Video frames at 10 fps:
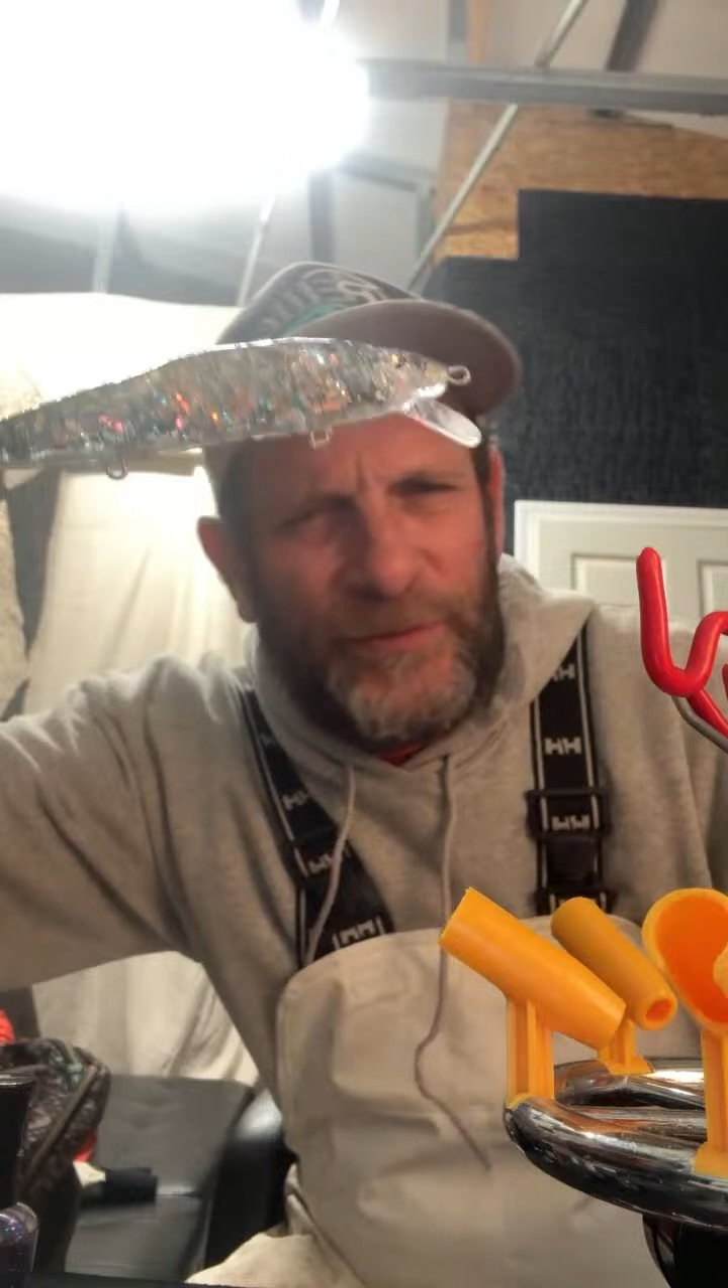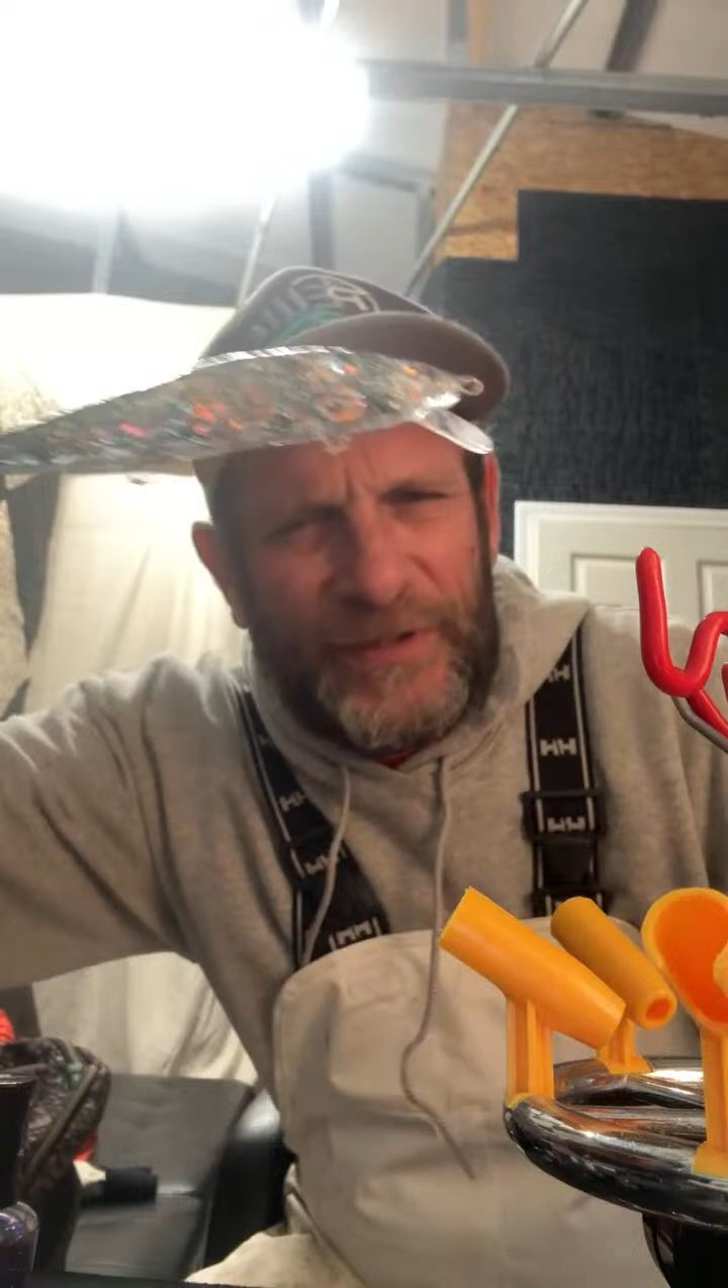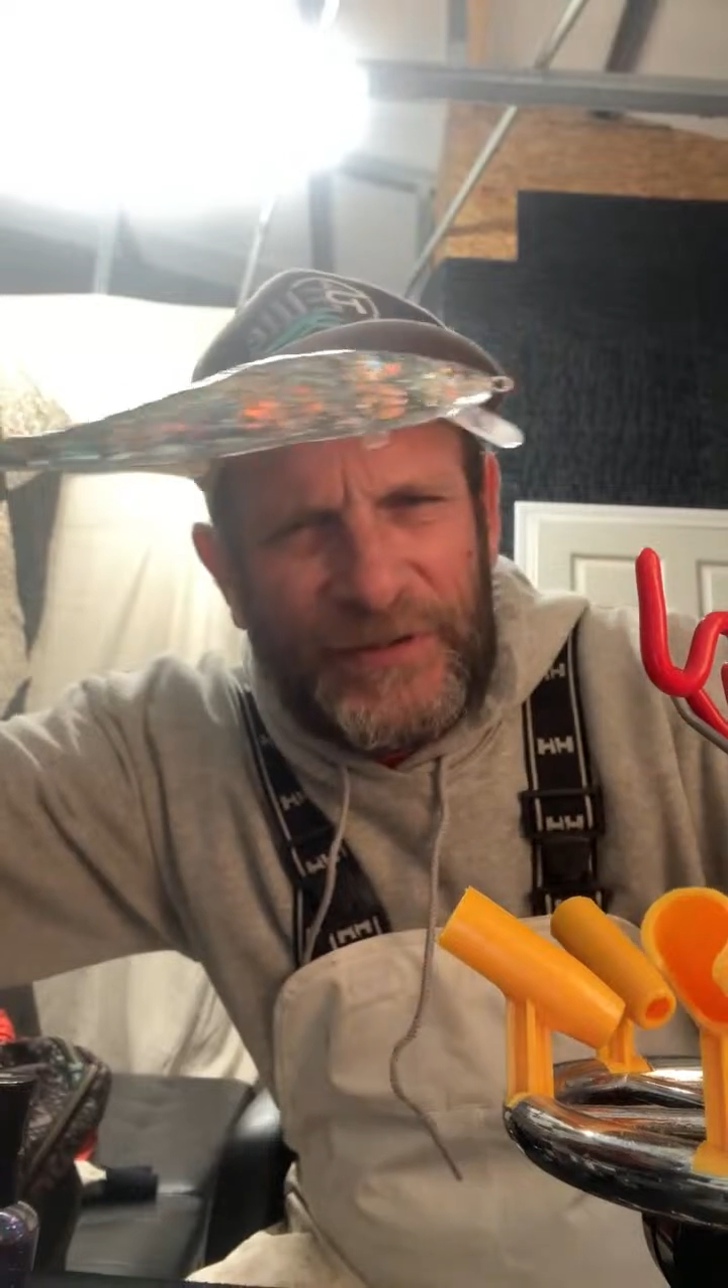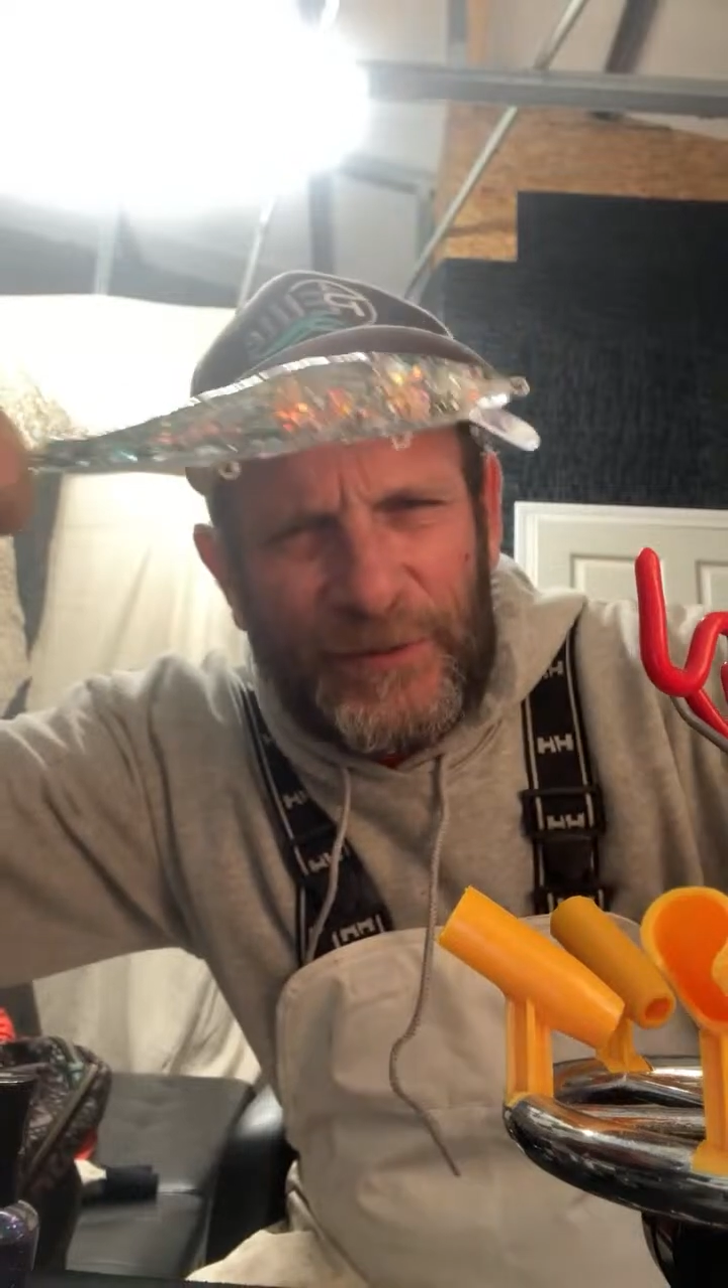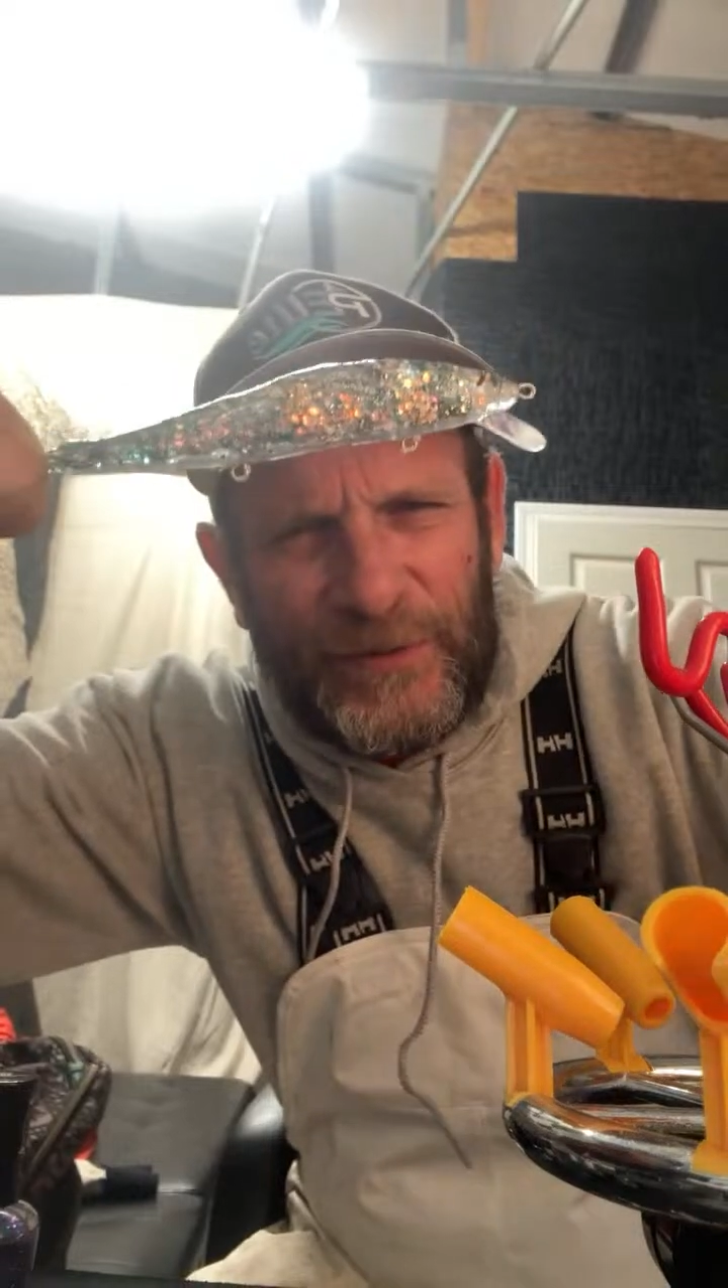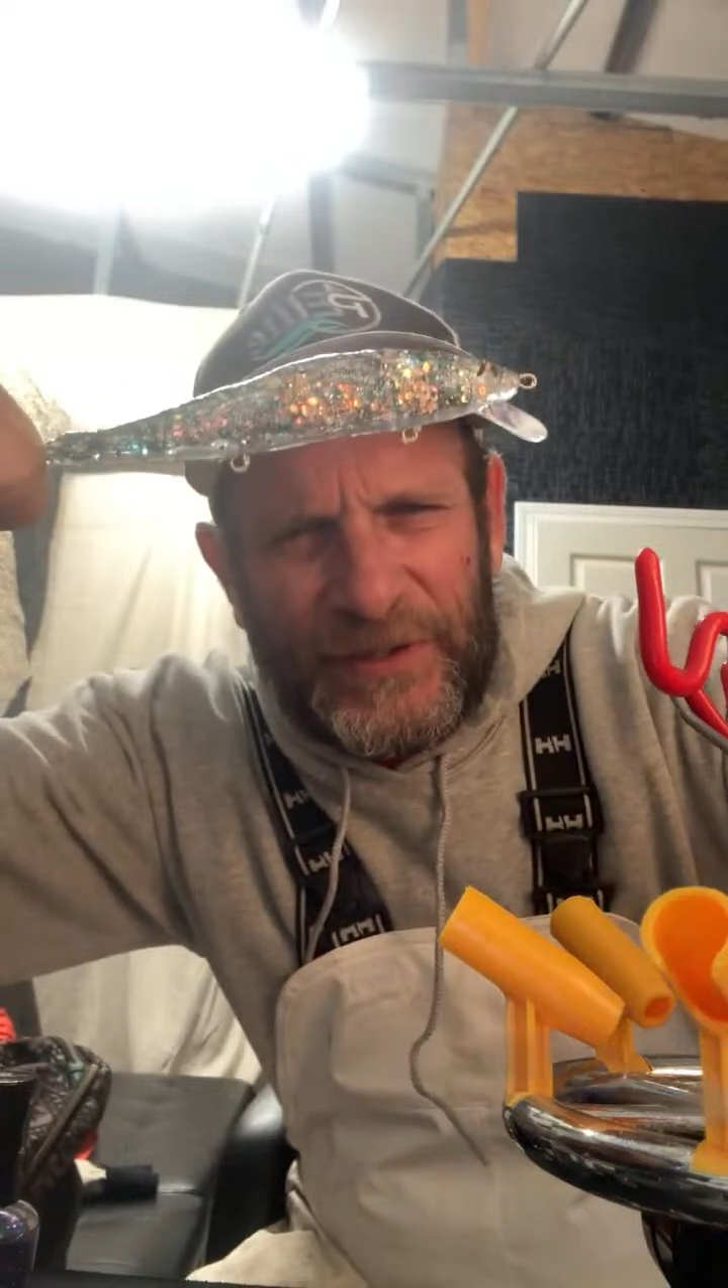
This is an old